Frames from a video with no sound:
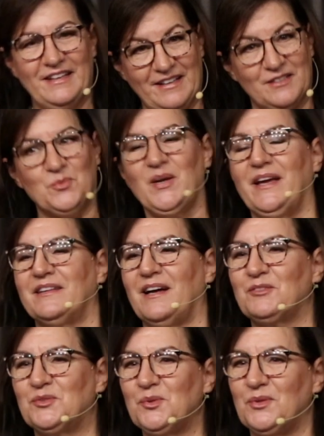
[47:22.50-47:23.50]
and we hand
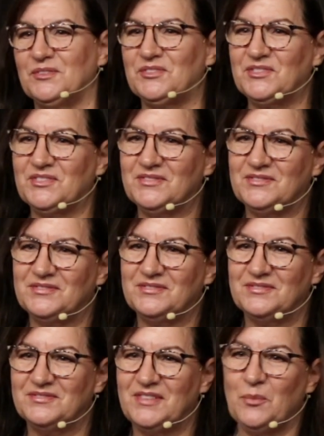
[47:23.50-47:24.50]
out tools,
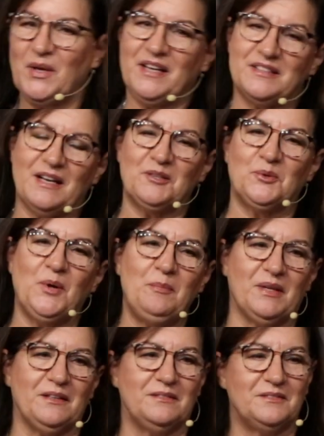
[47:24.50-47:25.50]
and we hand out
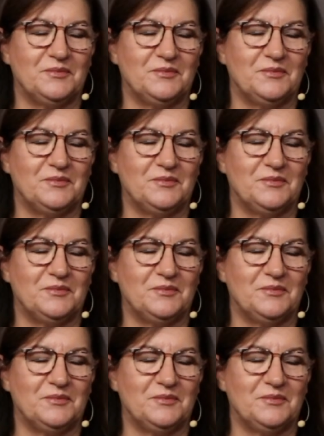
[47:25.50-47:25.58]
equipment.